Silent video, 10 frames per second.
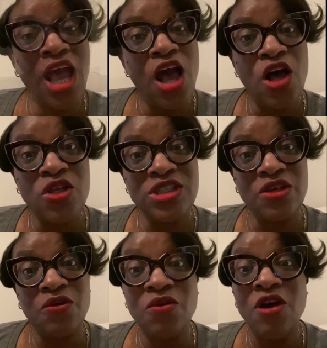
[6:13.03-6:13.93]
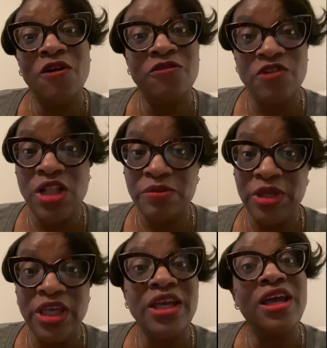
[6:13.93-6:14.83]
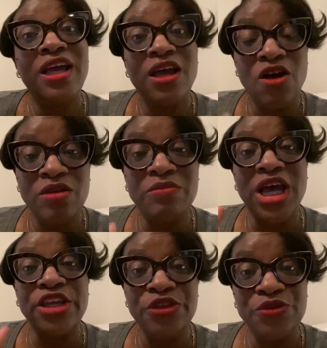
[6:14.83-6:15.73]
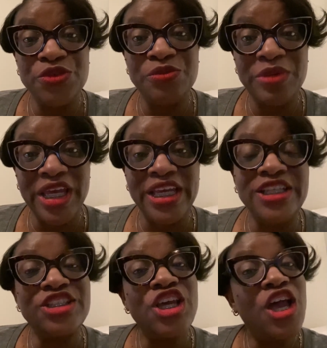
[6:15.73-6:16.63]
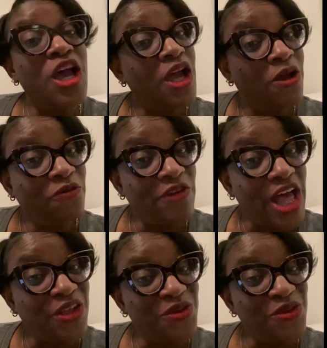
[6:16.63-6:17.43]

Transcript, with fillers: Also, follow me on my YouTube page, ValU